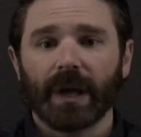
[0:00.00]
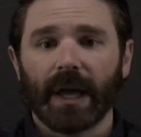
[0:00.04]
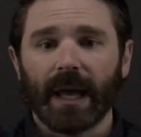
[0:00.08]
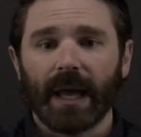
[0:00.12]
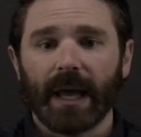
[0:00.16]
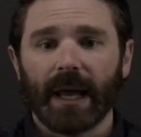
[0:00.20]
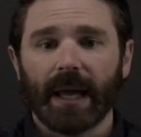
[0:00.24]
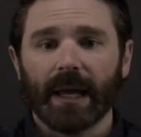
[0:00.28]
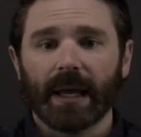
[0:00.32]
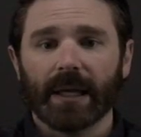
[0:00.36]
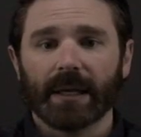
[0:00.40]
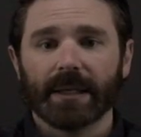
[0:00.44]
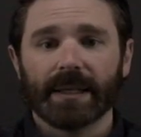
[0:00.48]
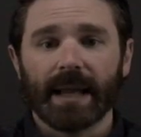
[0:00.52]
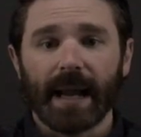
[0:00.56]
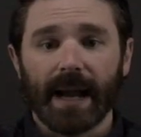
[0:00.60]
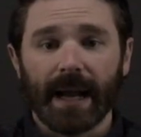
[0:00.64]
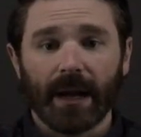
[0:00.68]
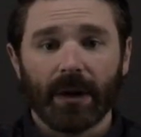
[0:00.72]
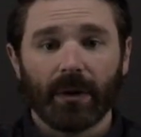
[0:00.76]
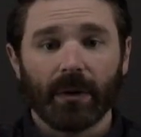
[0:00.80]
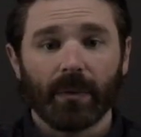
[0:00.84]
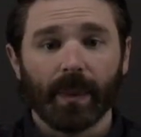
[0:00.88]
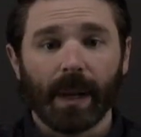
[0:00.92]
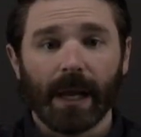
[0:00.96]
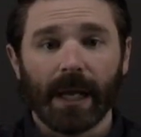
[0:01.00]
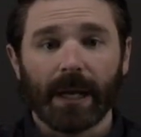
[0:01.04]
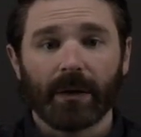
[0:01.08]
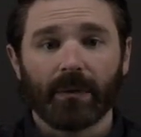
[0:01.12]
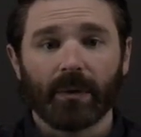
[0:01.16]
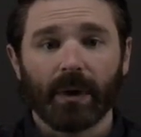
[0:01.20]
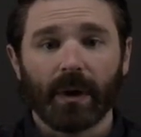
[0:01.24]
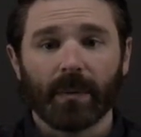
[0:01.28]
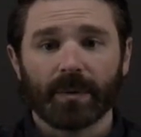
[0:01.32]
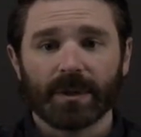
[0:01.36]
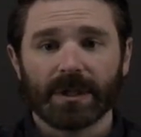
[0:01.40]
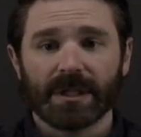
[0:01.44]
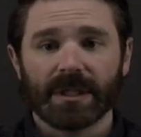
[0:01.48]
a diagrammatic
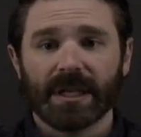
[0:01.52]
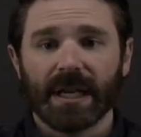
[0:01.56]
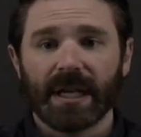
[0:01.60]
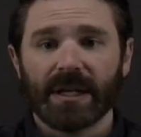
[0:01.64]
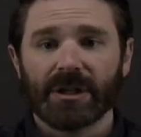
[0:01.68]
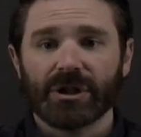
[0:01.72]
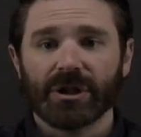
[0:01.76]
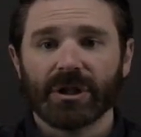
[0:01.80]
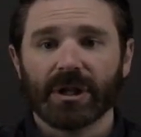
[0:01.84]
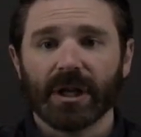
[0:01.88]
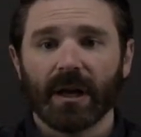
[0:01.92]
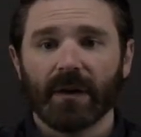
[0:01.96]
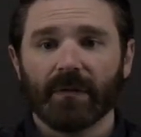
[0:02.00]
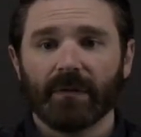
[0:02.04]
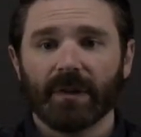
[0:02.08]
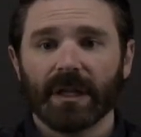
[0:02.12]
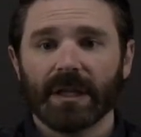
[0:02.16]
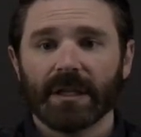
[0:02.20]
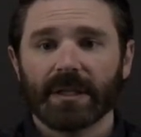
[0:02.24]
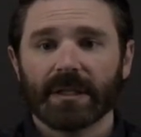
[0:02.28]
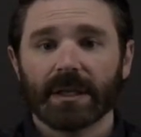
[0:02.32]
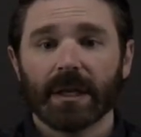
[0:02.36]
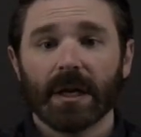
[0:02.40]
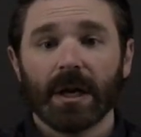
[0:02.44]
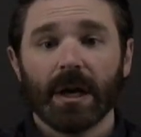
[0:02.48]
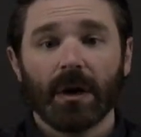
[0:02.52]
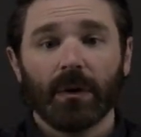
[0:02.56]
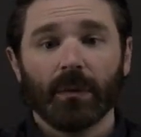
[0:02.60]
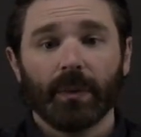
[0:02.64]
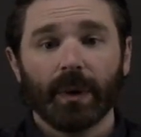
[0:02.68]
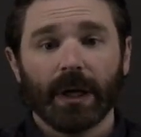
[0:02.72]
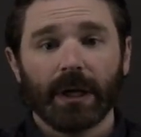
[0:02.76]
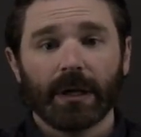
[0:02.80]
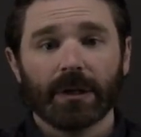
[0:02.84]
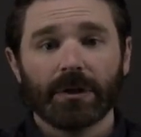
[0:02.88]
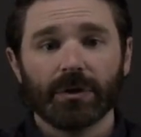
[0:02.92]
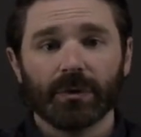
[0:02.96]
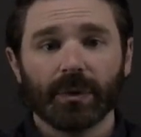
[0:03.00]
representation of this, we
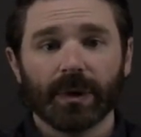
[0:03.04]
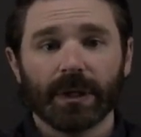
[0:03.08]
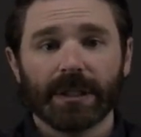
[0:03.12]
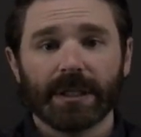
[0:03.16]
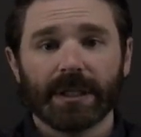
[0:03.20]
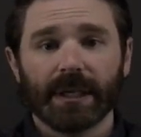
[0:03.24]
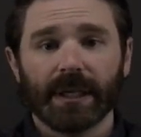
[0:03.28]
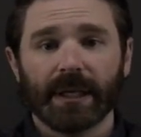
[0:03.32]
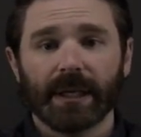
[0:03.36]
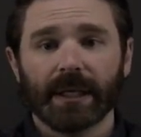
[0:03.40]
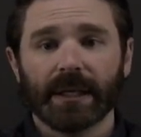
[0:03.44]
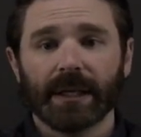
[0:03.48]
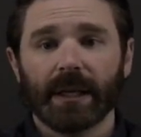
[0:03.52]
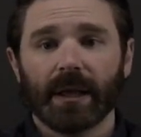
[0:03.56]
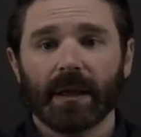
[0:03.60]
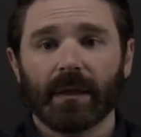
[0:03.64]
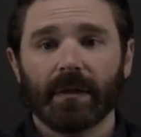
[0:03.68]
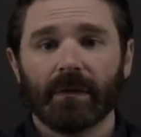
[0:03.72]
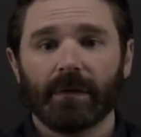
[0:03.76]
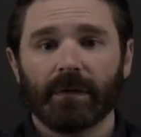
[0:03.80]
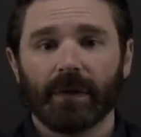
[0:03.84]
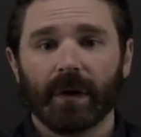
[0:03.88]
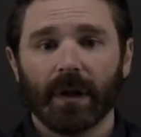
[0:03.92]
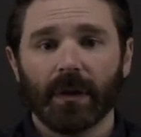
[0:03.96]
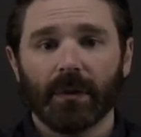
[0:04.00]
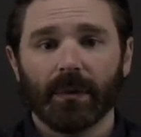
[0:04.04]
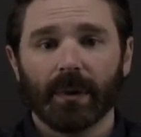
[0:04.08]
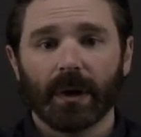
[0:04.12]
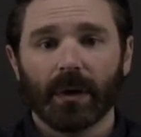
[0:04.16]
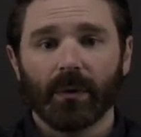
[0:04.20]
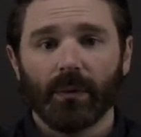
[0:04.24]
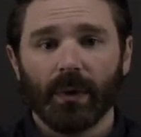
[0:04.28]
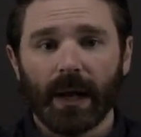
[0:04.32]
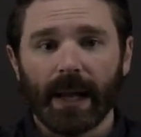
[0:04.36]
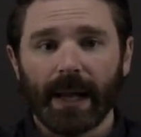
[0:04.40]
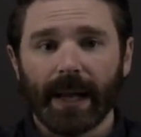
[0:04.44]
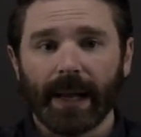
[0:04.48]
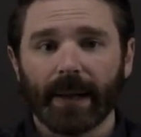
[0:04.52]
could do it in the following
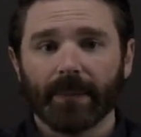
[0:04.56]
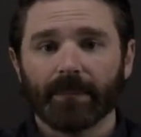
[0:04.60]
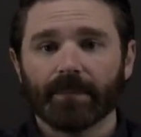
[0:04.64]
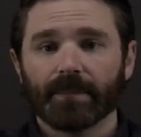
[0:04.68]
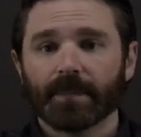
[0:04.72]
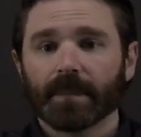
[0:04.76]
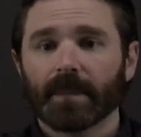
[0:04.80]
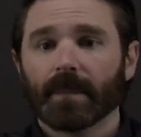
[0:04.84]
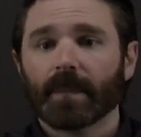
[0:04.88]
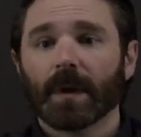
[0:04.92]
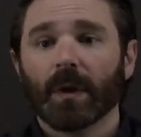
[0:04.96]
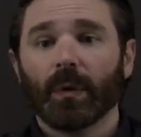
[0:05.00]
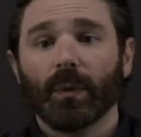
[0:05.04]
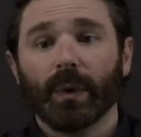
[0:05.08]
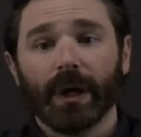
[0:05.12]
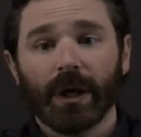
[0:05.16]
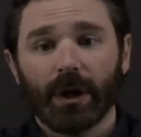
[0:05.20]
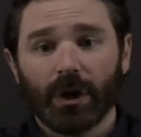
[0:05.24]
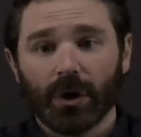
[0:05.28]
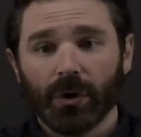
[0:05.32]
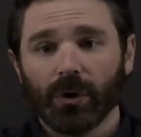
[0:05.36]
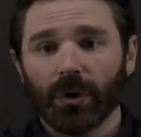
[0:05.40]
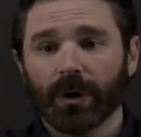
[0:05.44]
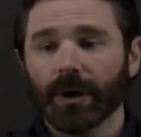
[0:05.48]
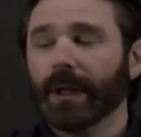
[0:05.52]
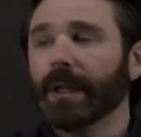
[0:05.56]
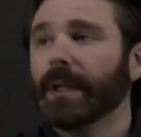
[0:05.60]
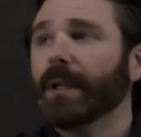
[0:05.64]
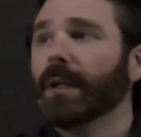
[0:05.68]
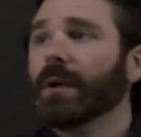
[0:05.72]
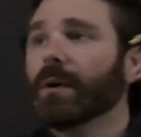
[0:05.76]
way. We could